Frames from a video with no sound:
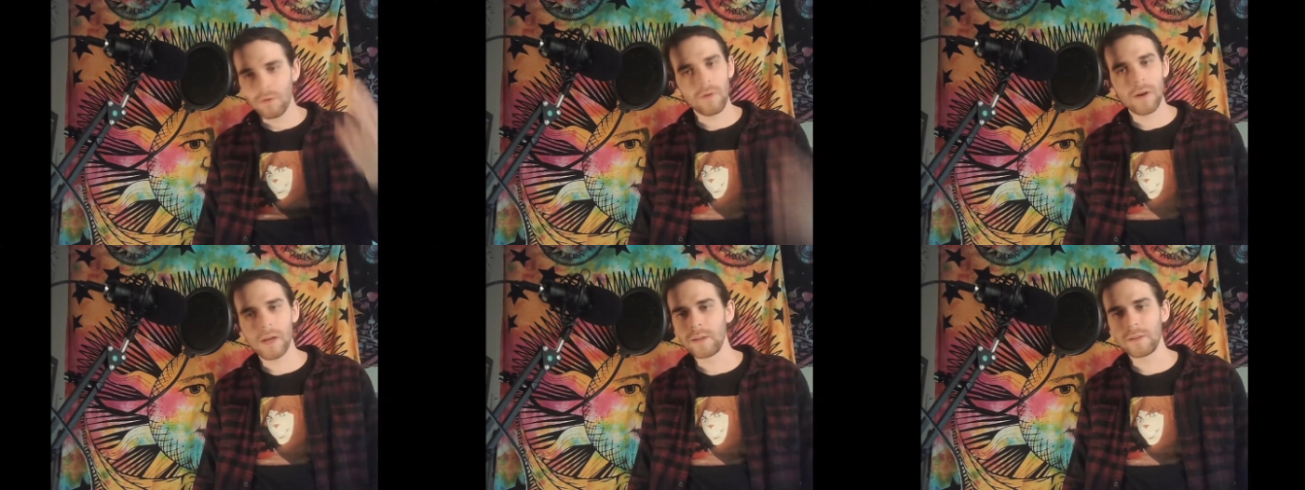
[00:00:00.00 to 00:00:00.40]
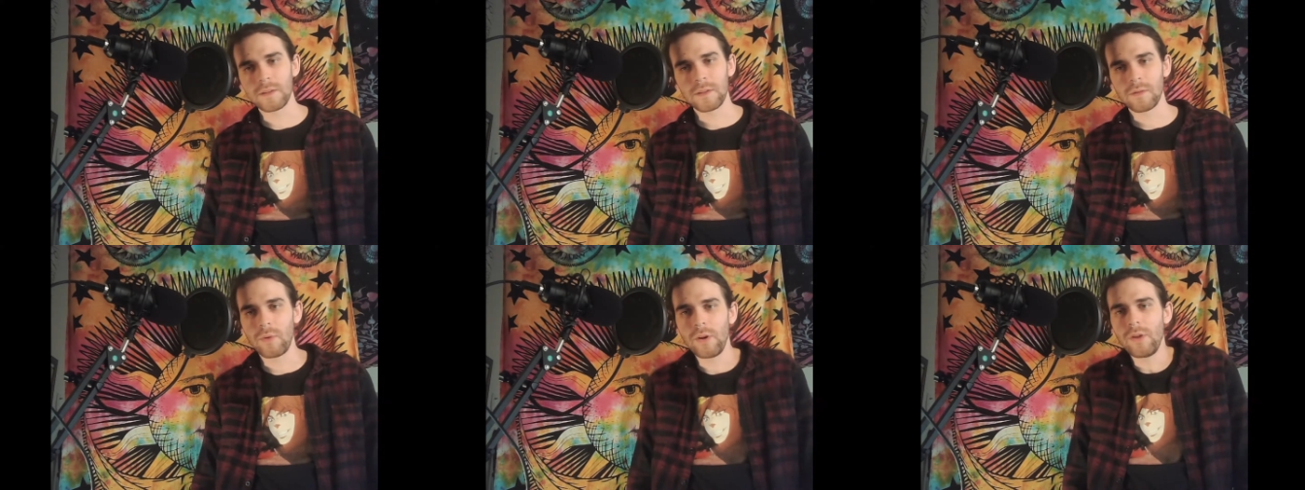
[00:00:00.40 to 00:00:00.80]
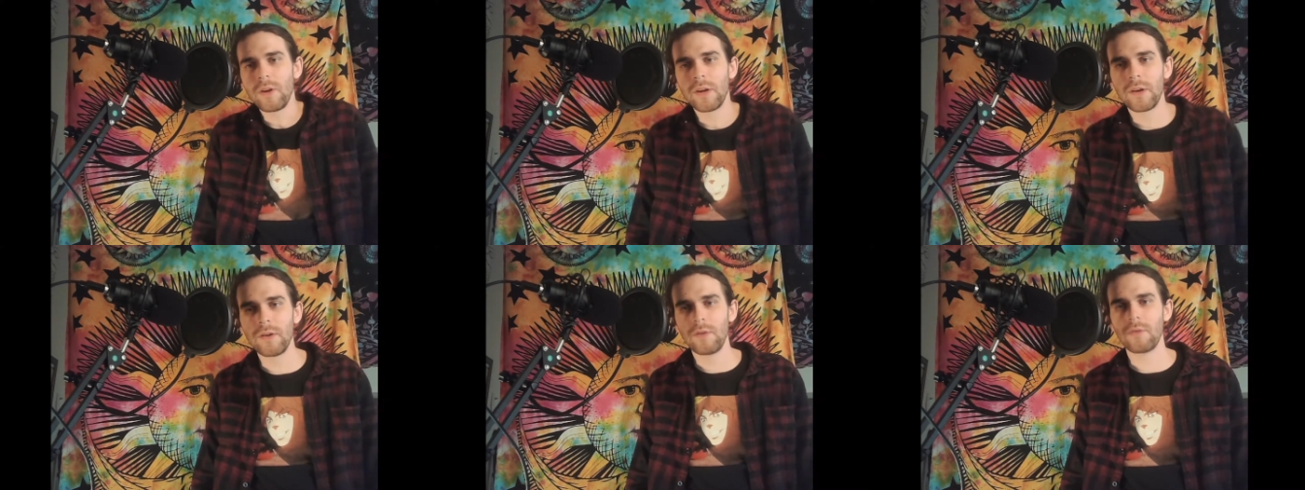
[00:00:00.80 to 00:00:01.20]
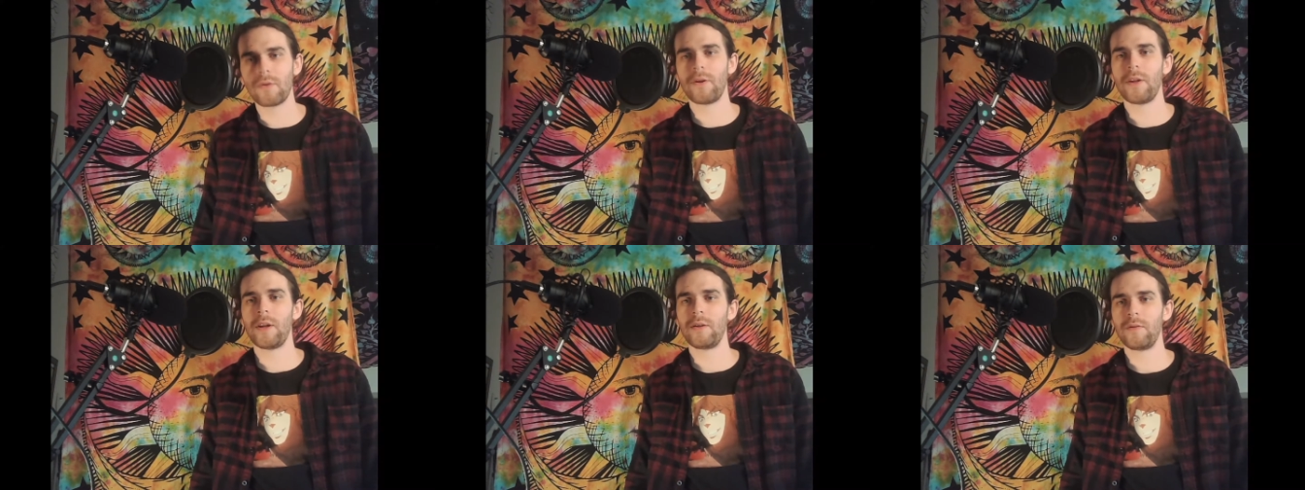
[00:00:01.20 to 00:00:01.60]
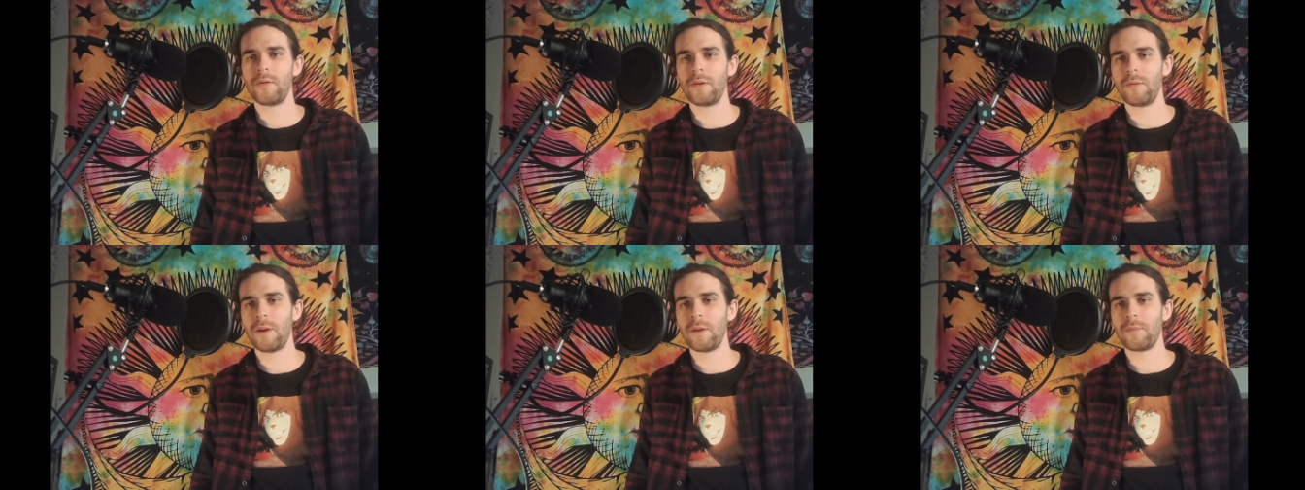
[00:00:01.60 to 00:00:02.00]
What are you gonna do with all that
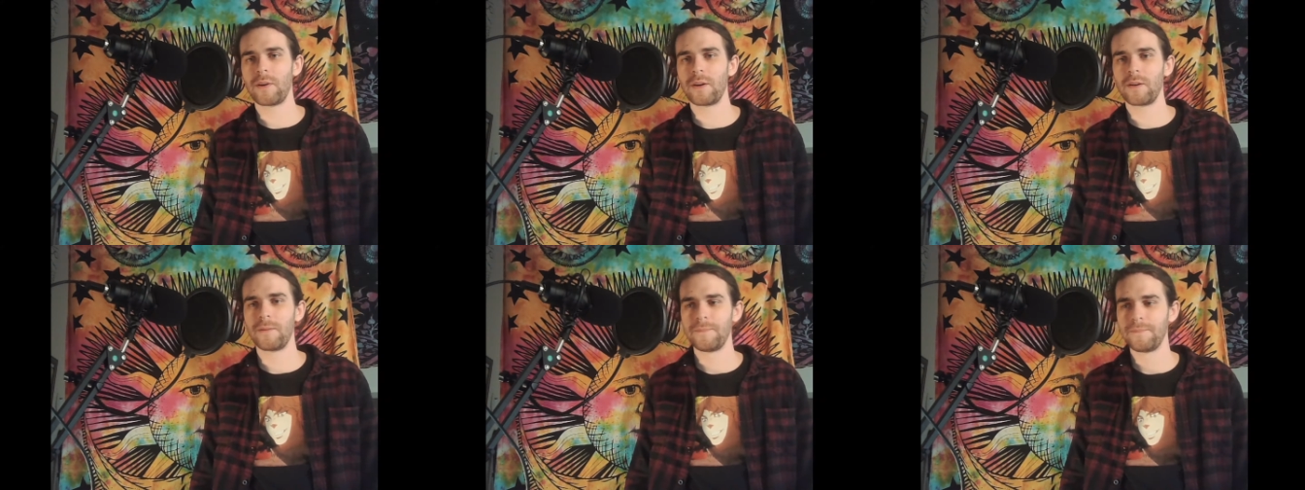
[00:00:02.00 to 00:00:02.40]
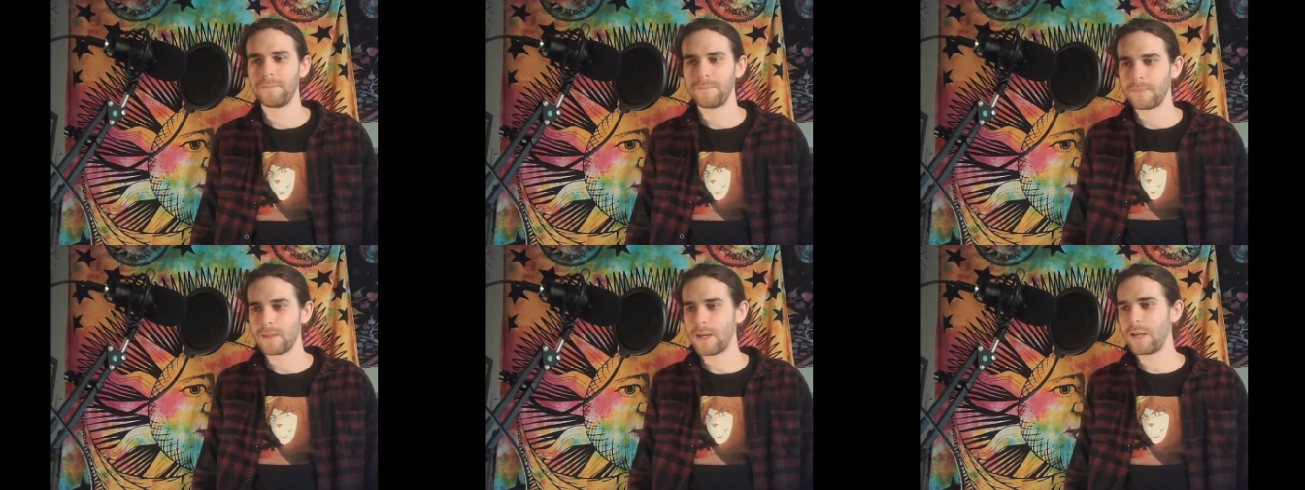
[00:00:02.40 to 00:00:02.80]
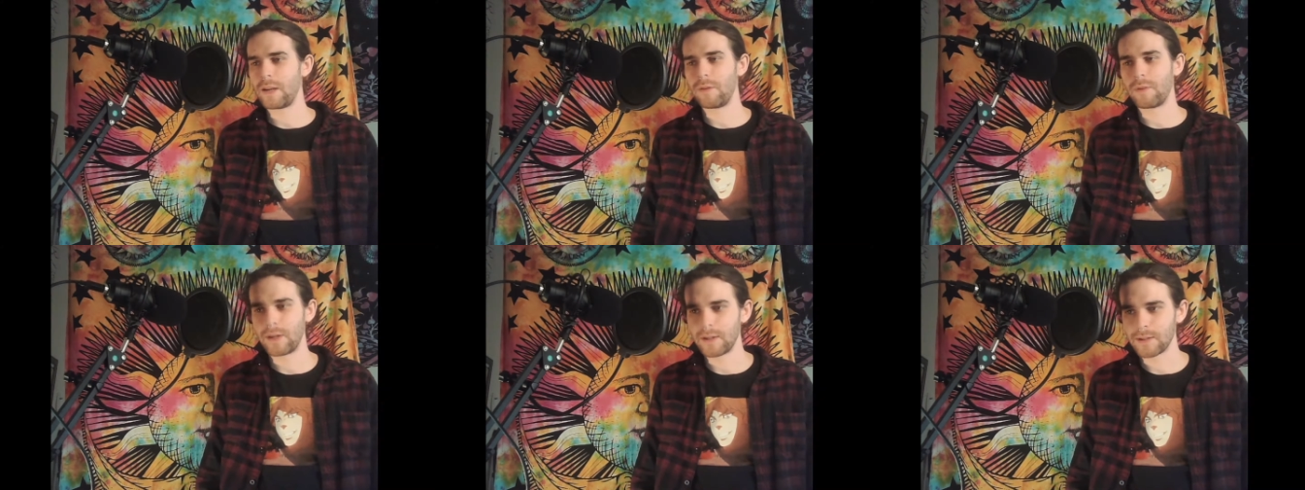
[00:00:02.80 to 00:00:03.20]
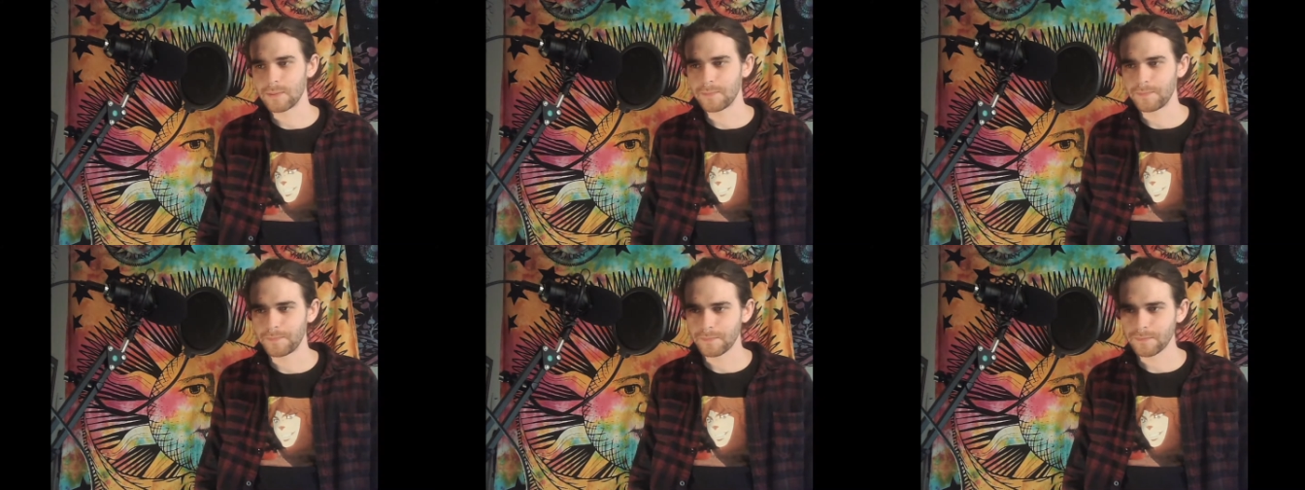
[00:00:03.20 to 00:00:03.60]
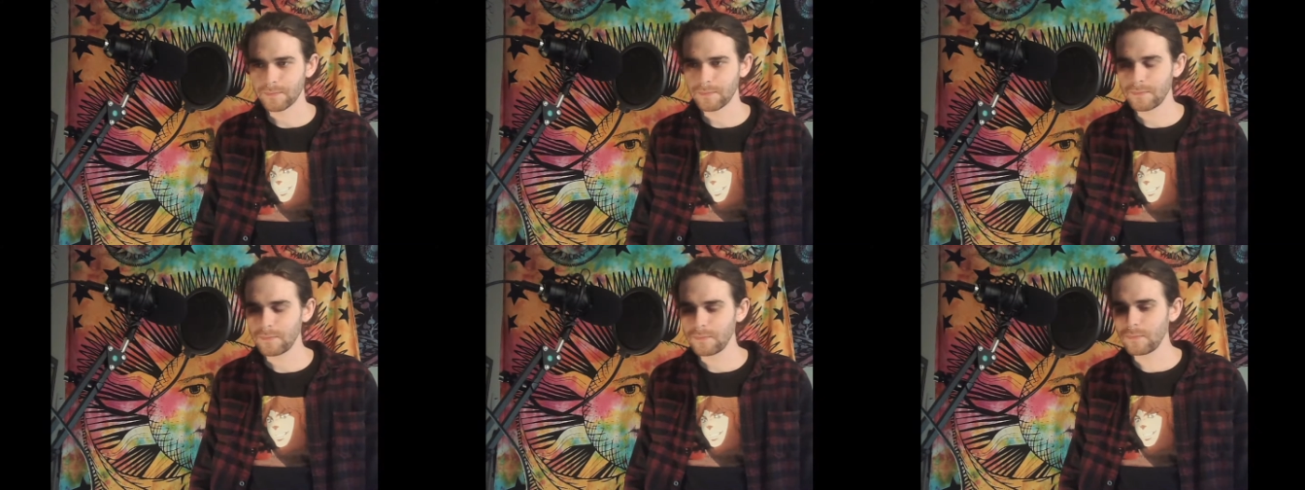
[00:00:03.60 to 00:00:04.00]
toilet paper? Anyways.
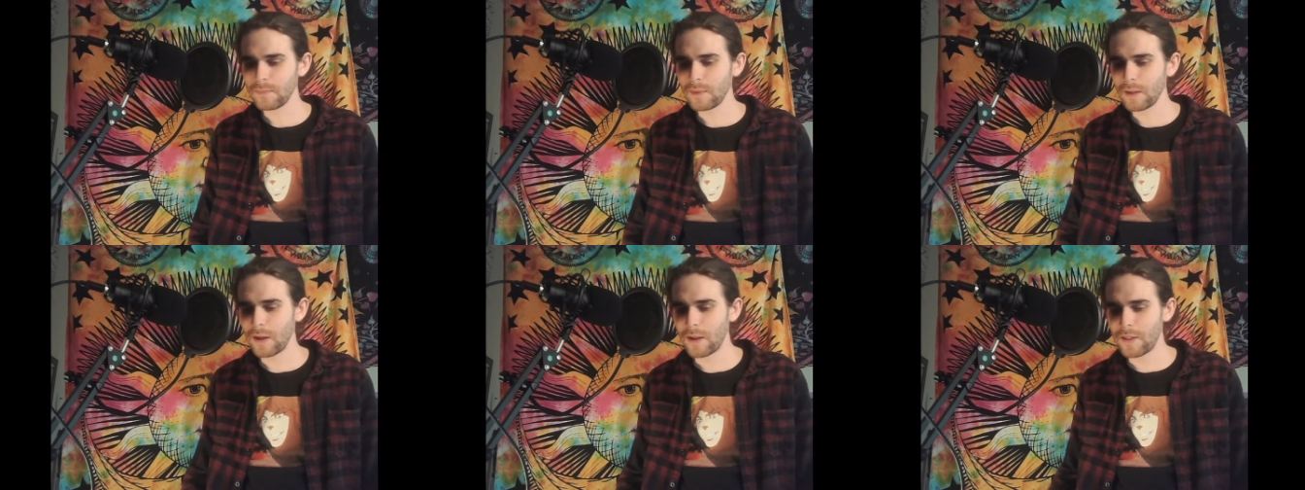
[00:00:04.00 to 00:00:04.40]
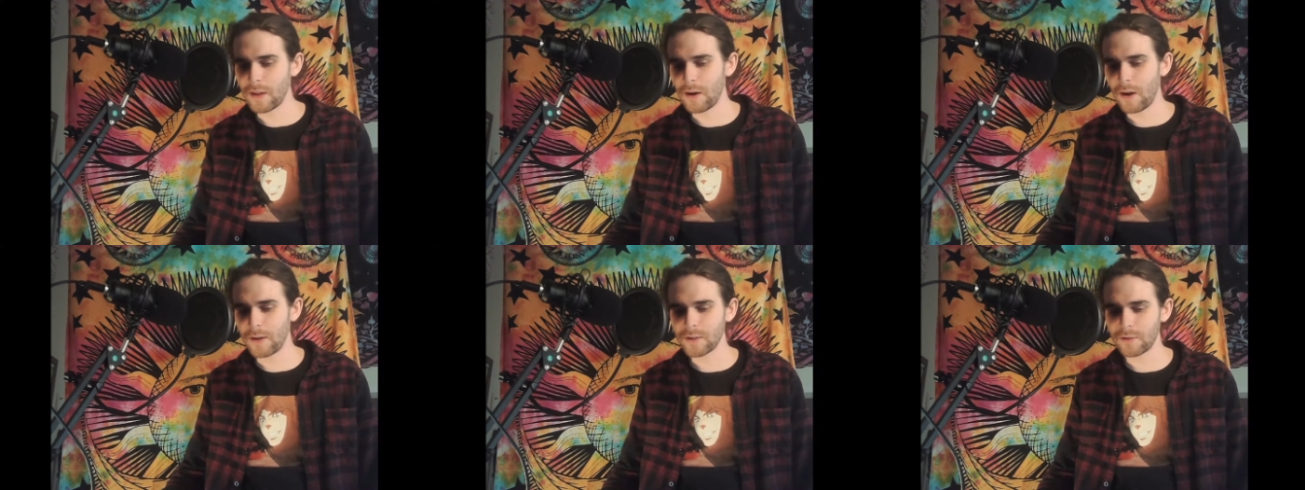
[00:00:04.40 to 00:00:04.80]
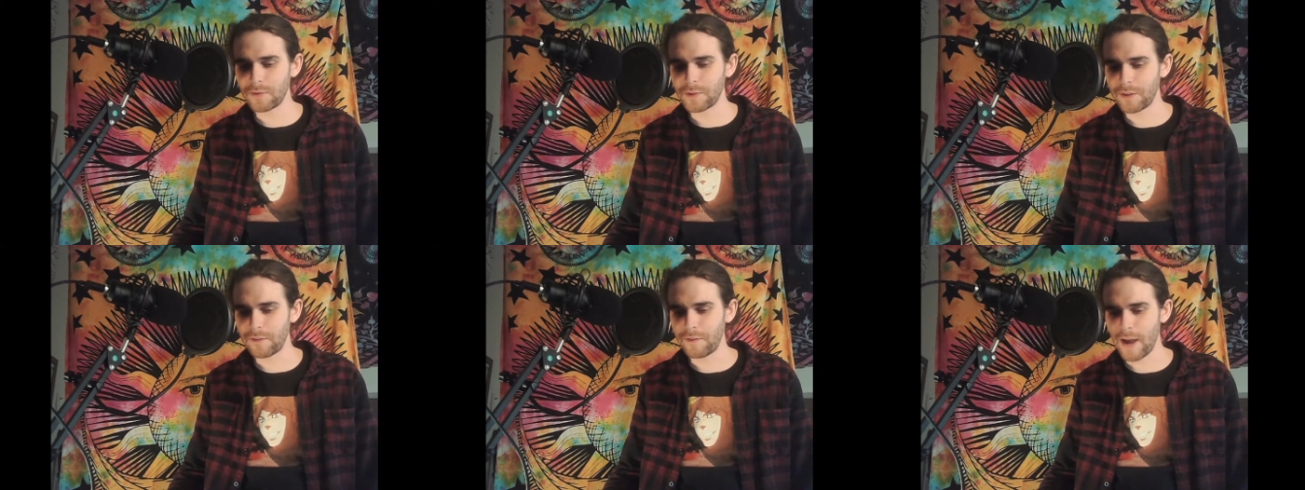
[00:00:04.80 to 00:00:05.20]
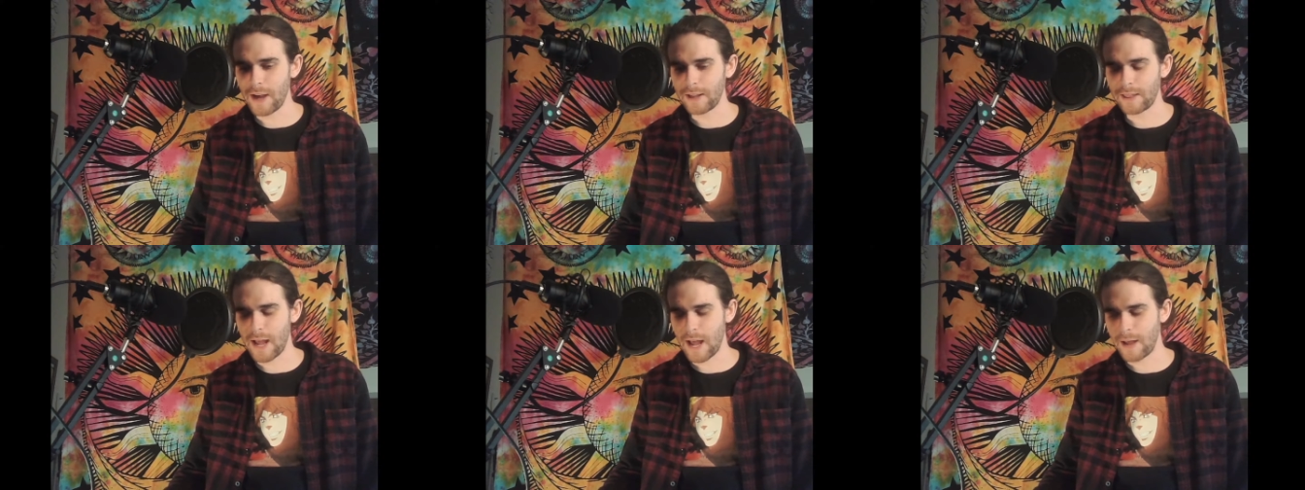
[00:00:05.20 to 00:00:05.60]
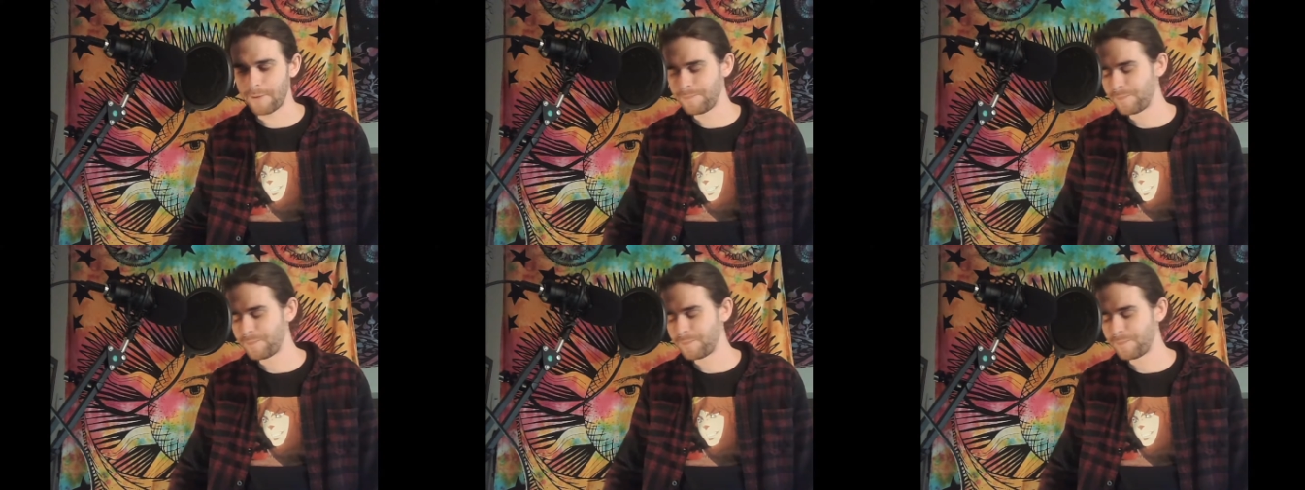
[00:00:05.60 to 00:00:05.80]
And then also for the fact that